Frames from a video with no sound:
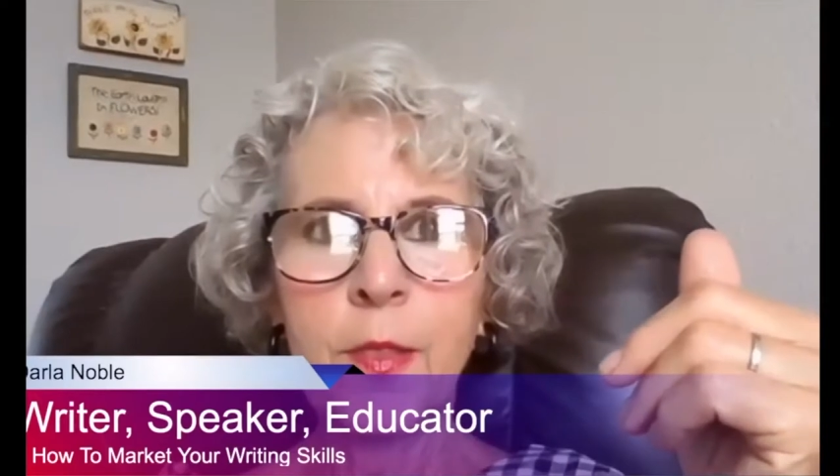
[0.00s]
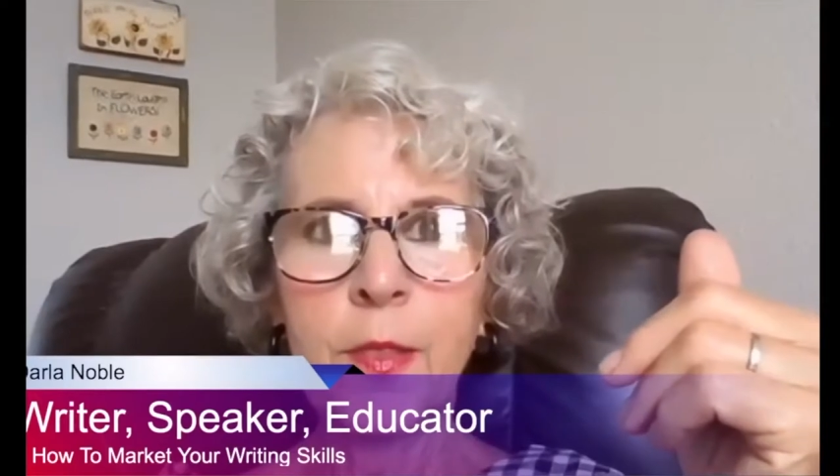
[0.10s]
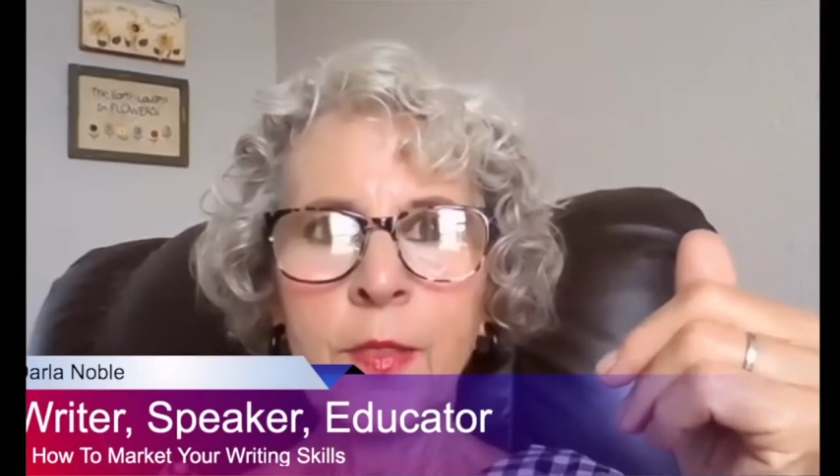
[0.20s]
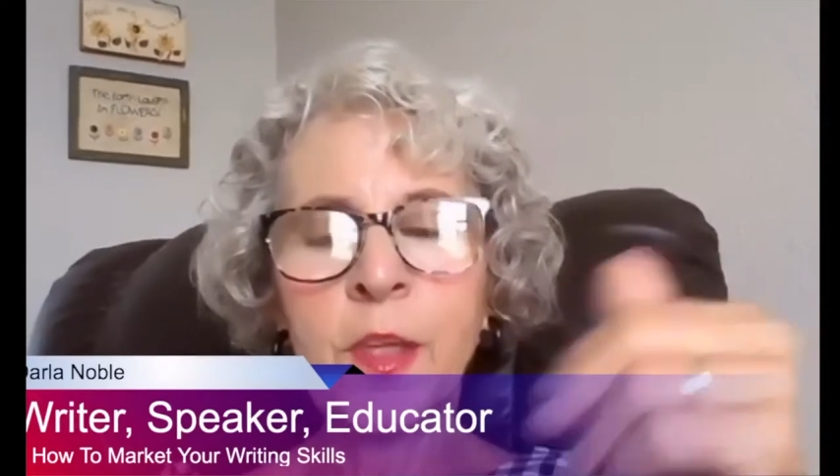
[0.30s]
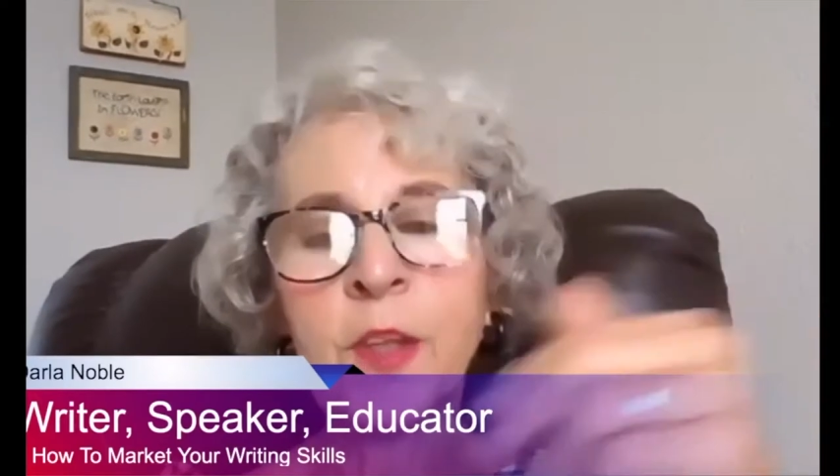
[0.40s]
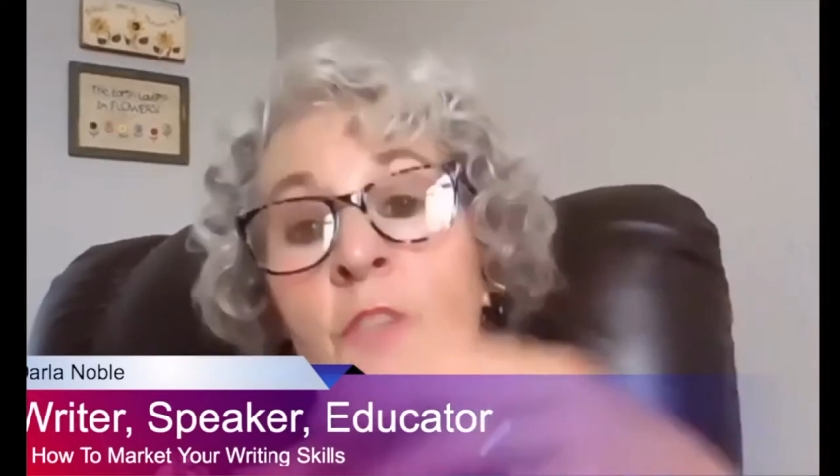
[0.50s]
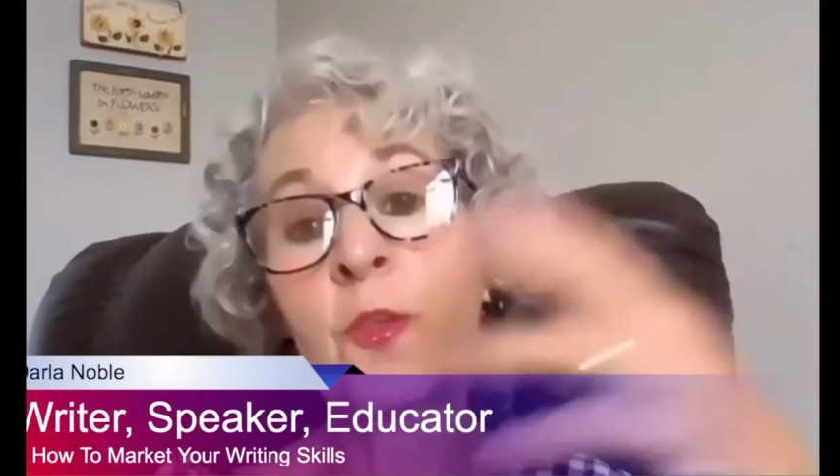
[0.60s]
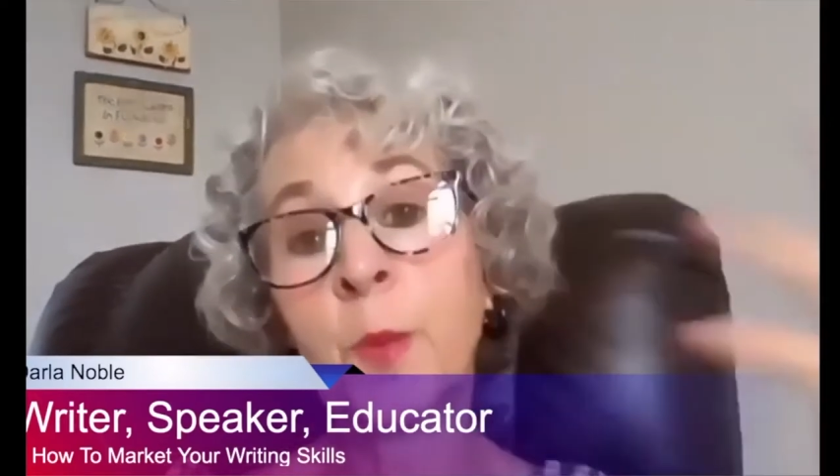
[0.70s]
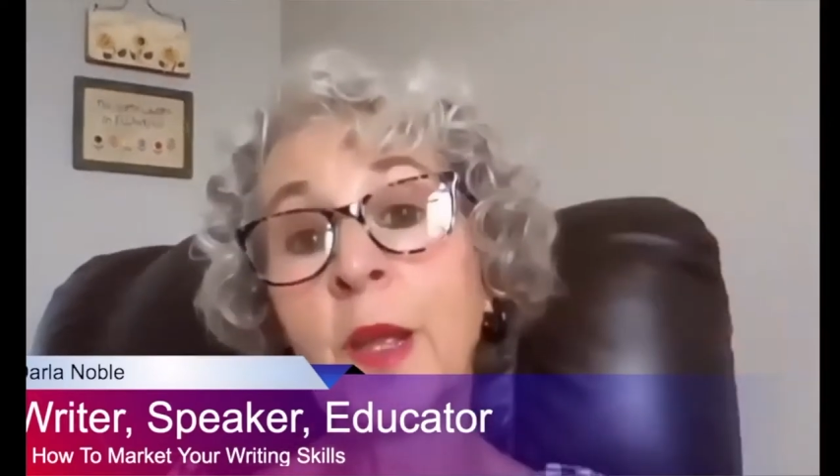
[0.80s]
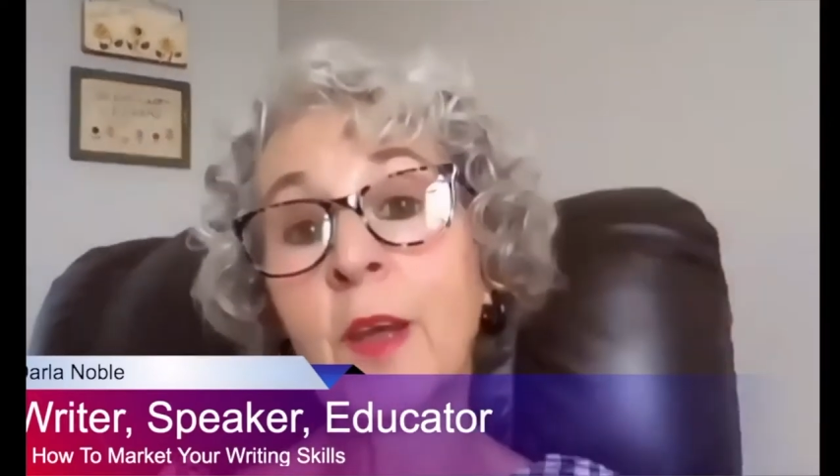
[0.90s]
that
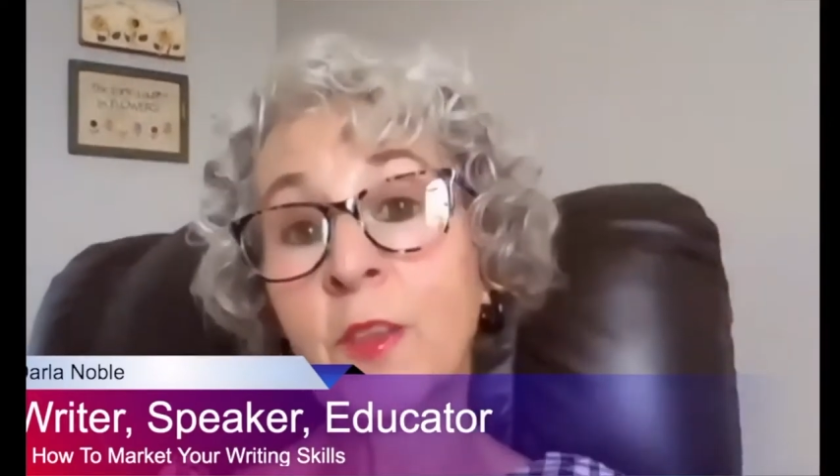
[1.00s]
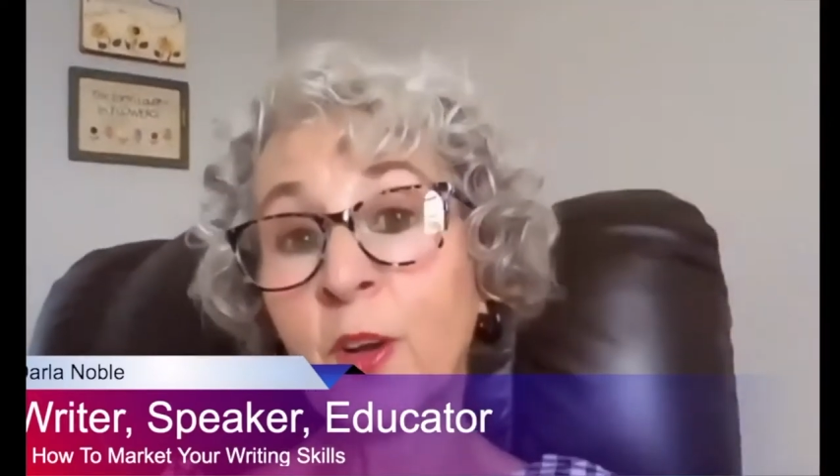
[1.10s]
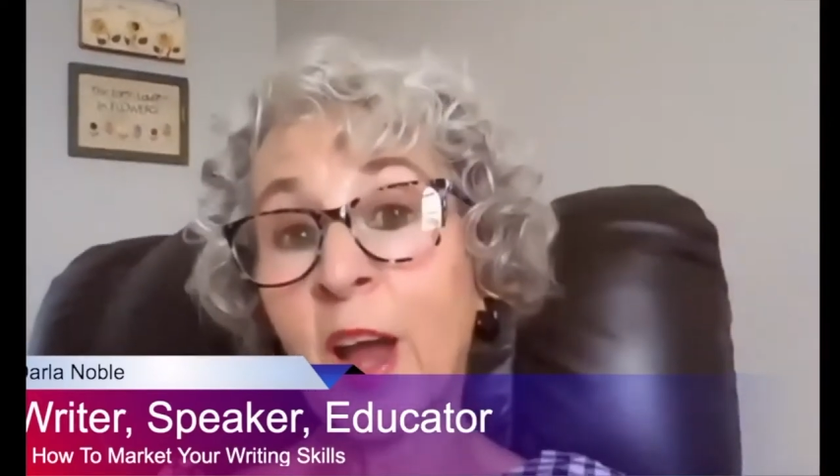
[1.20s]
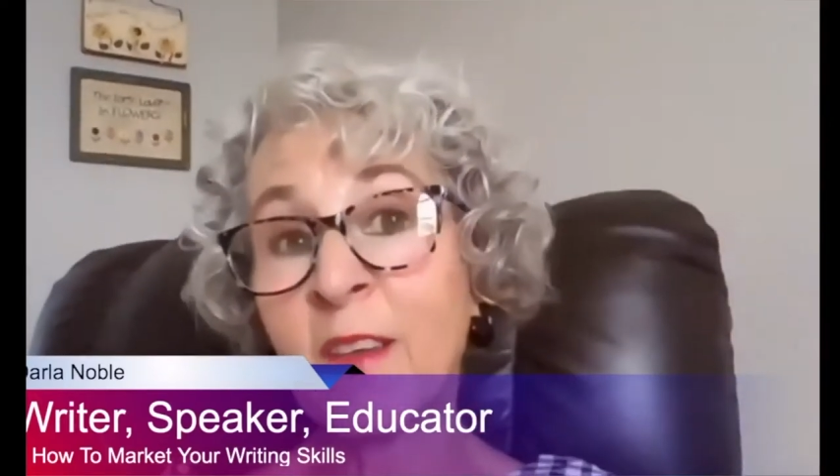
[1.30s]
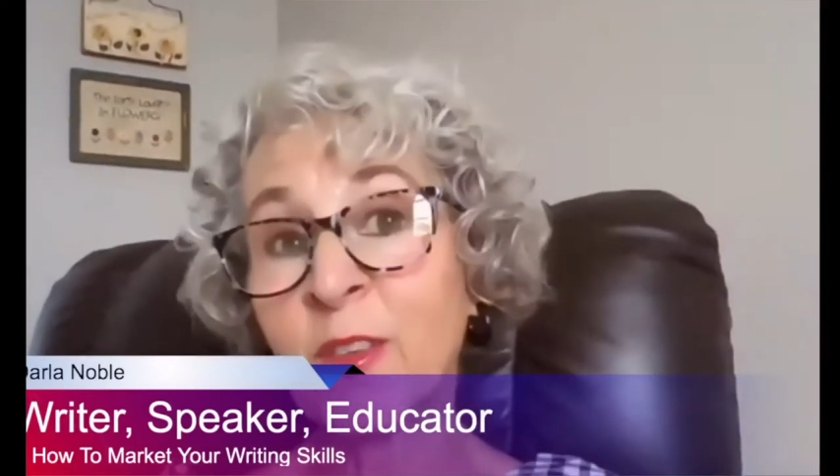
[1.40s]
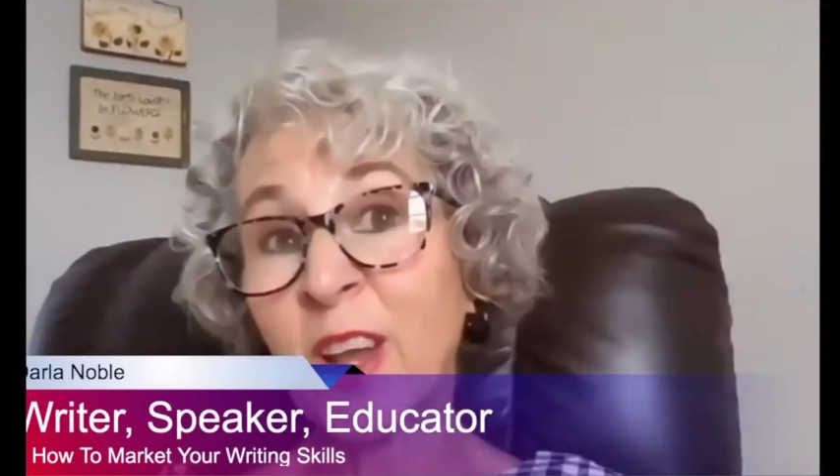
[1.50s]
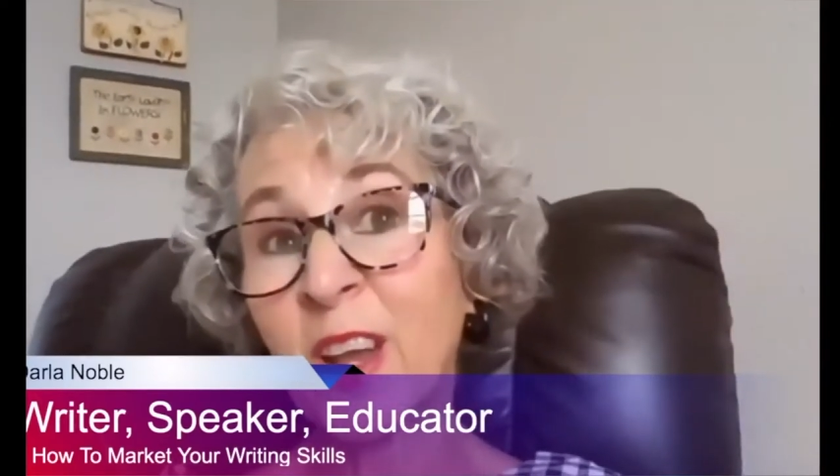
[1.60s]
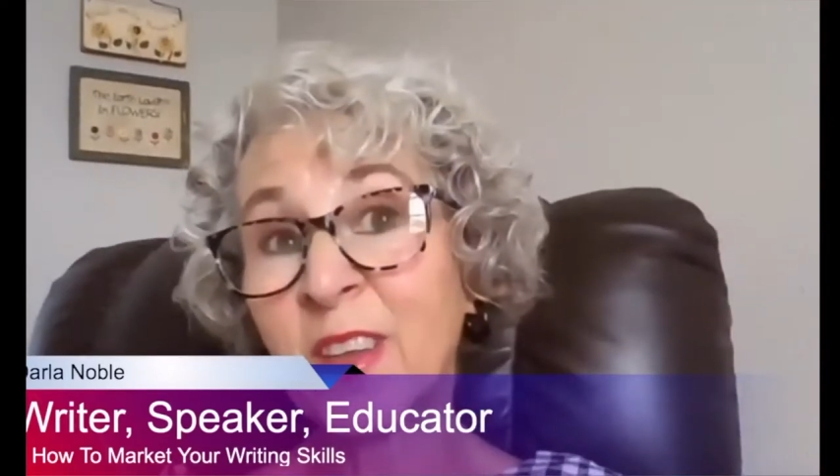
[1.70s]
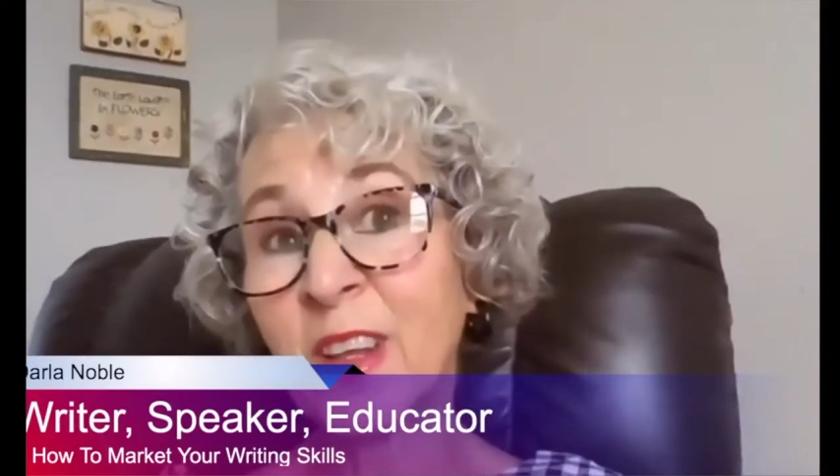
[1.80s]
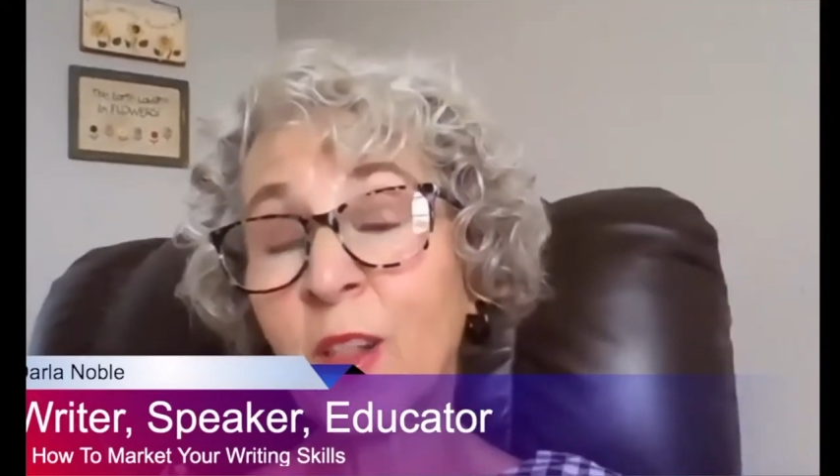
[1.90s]
just because they're advertising